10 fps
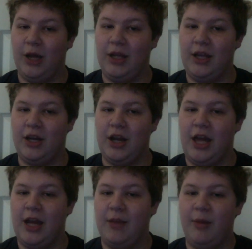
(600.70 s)
all later,
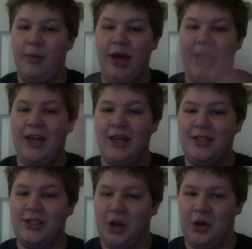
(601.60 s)
and bye-bye, and
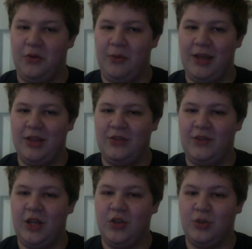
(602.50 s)
sorry for making this
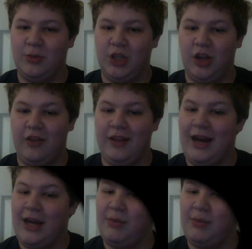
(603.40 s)
video so much longer than it had to